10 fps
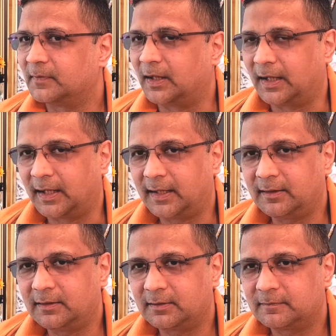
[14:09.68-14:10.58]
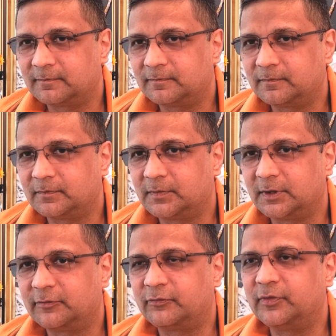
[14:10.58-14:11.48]
And
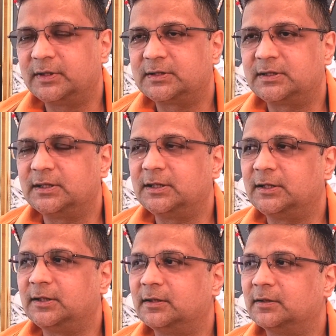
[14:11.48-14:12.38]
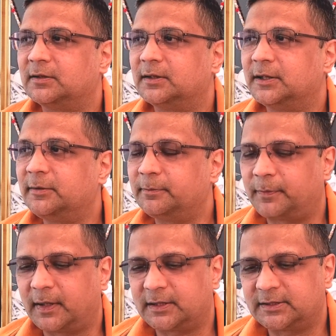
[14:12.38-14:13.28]
if we see
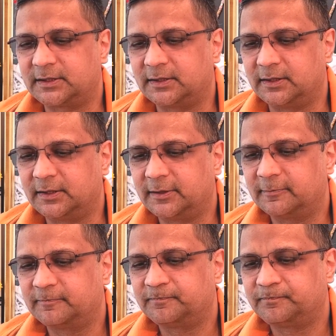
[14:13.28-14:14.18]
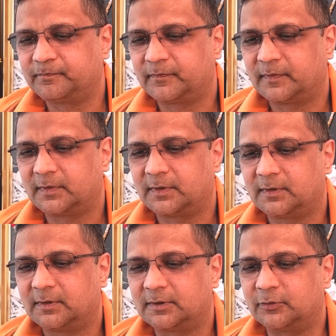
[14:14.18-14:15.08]
impartially,
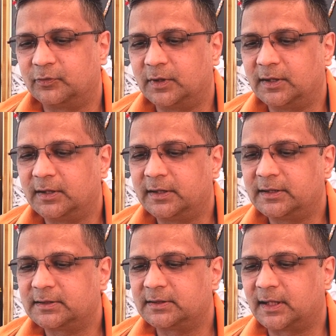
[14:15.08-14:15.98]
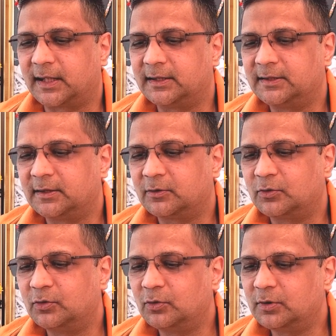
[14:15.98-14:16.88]
the world is neither
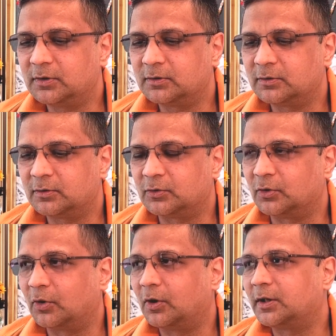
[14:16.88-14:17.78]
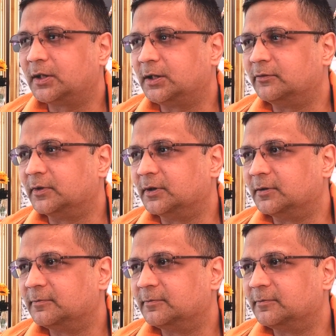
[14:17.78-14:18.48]
good nor evil.